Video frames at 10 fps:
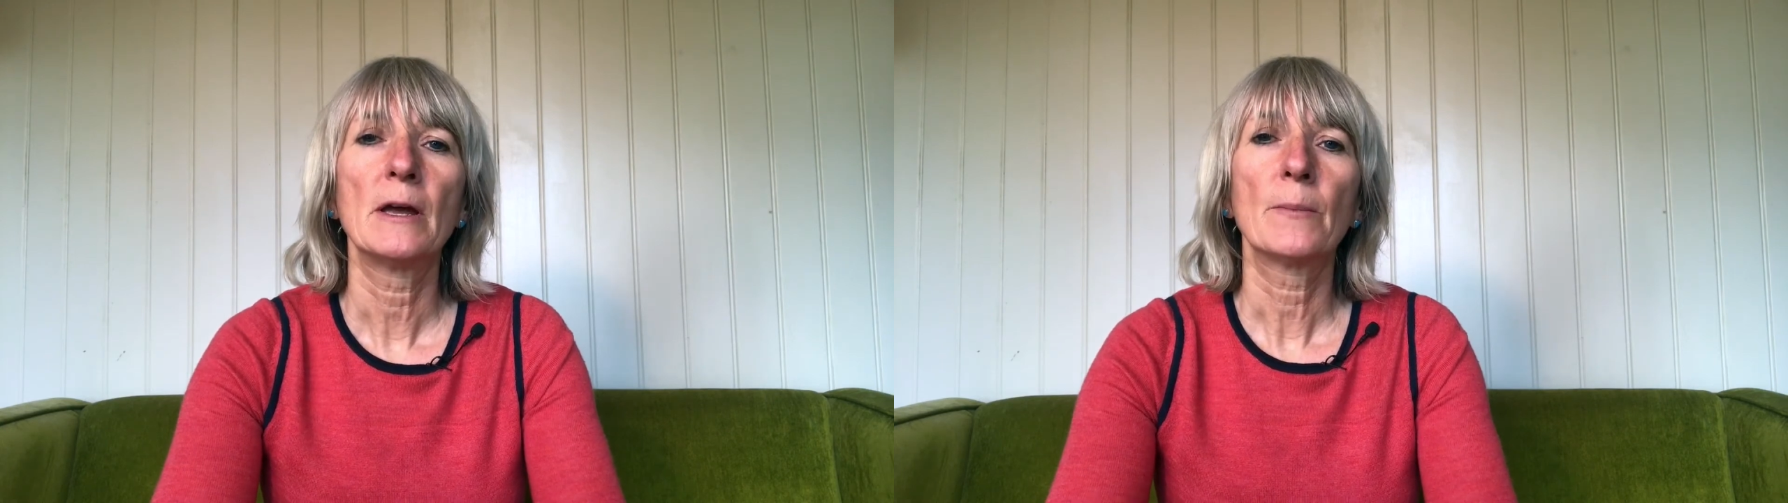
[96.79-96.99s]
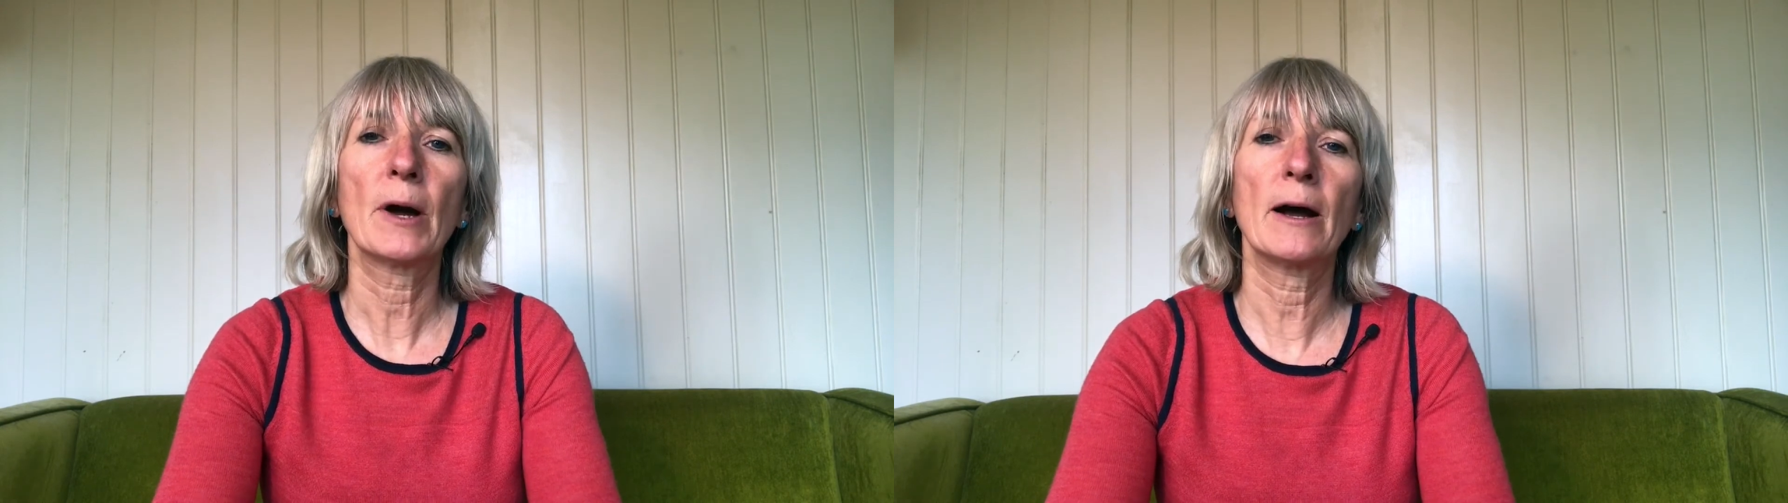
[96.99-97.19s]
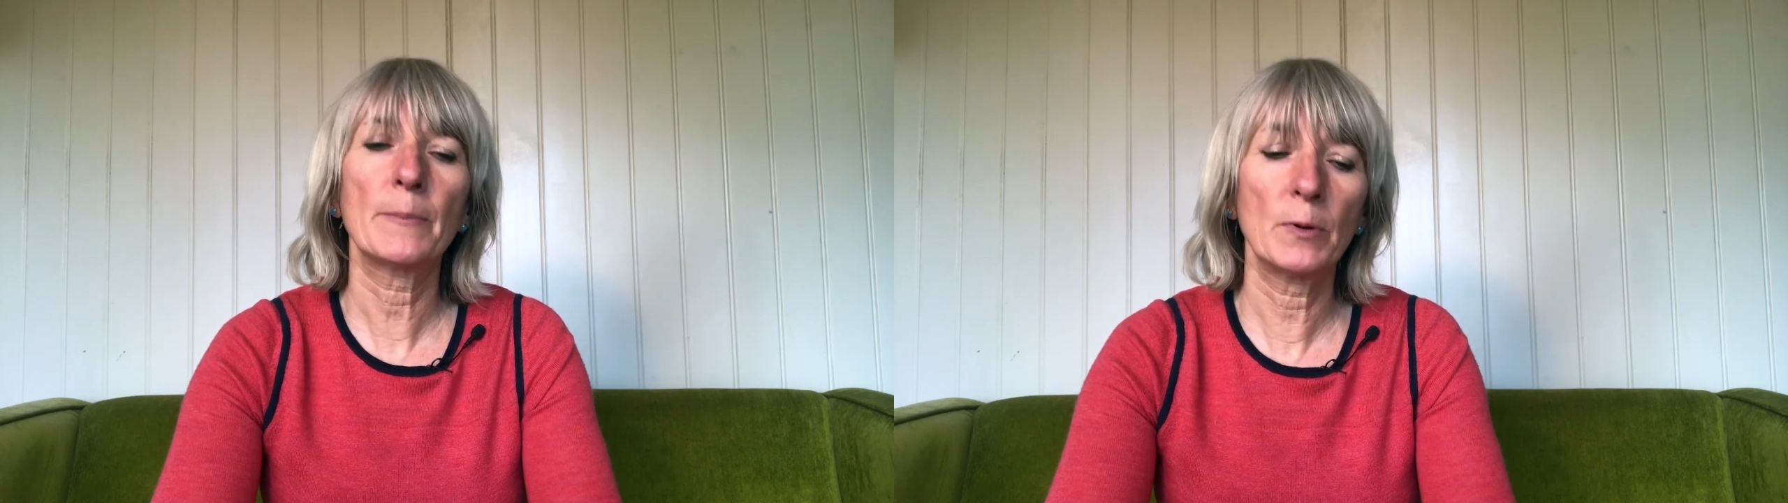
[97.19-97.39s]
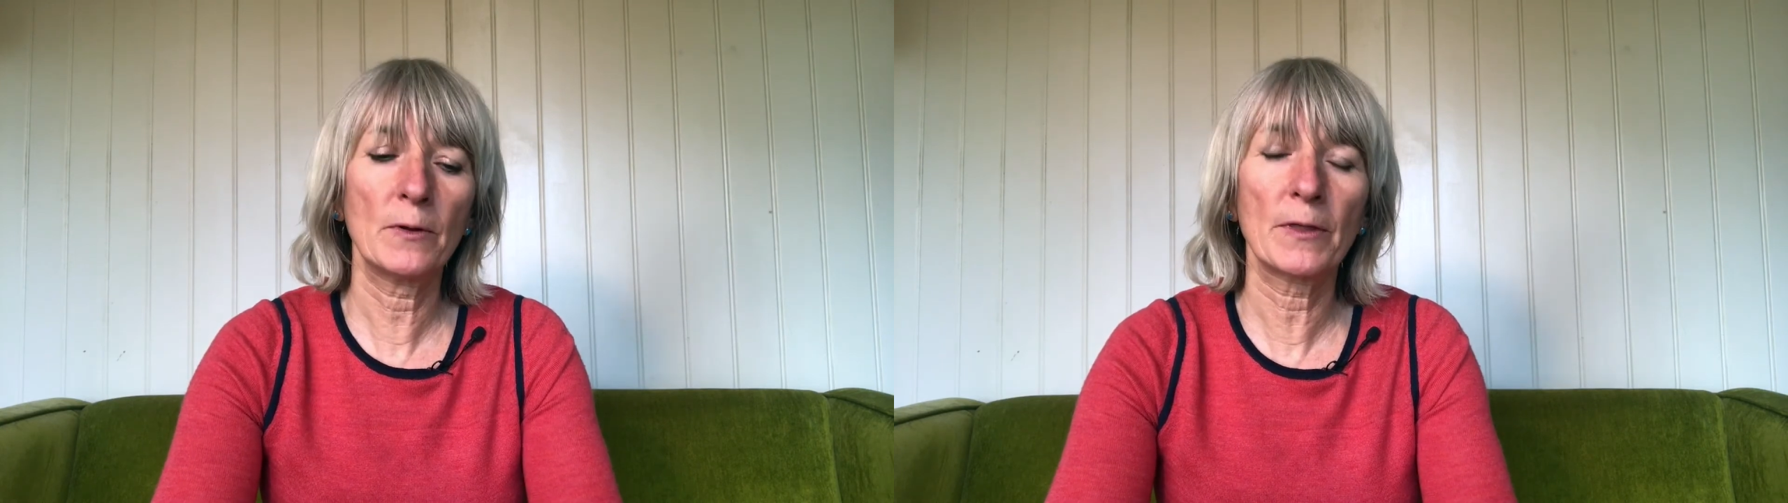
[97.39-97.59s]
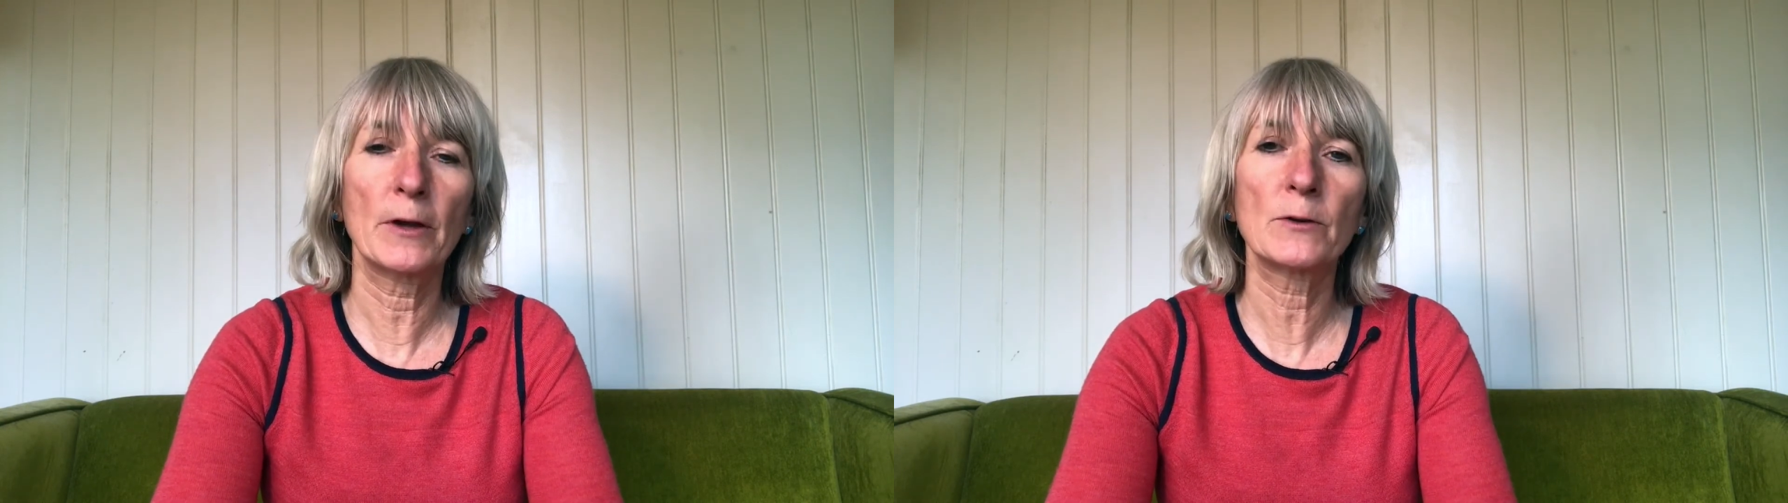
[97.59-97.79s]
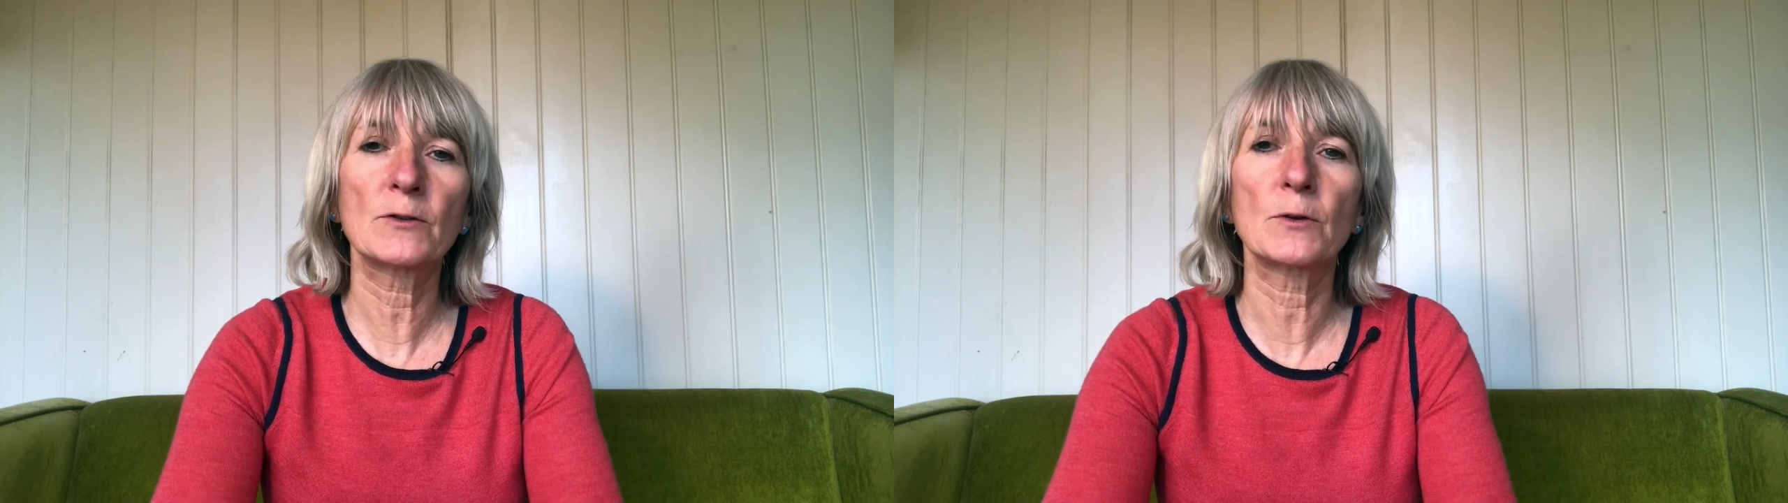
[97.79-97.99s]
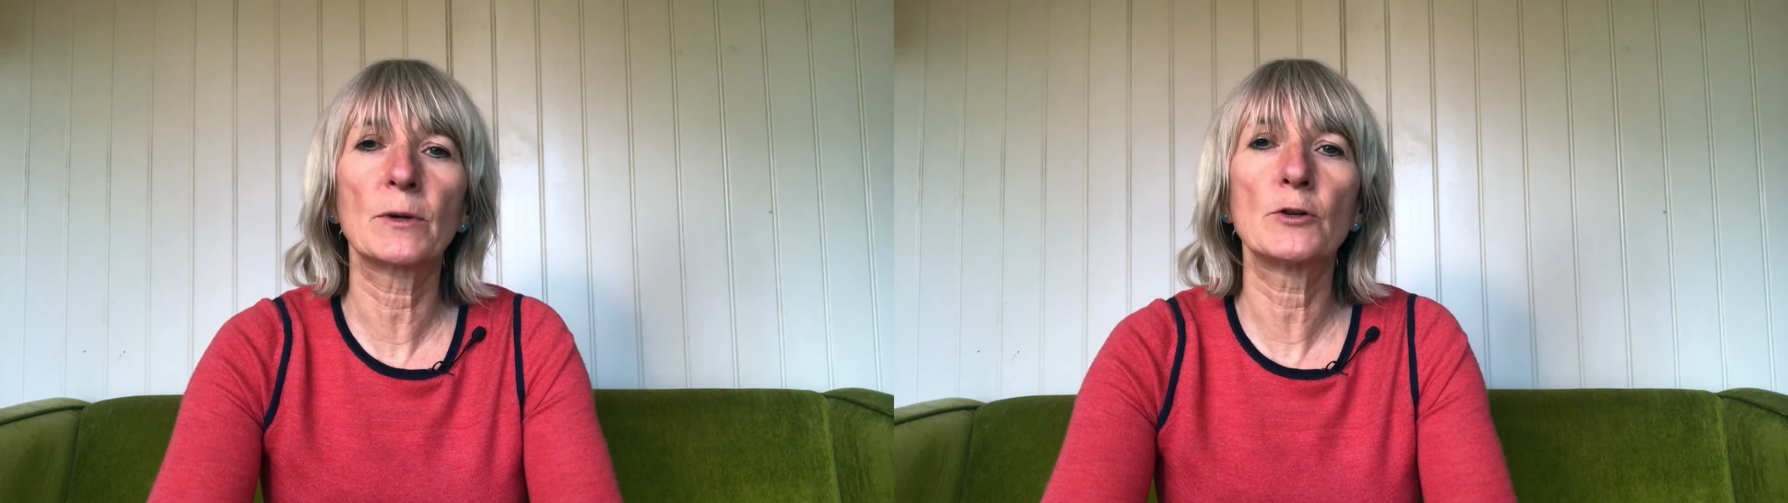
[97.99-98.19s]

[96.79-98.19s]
but I put those who are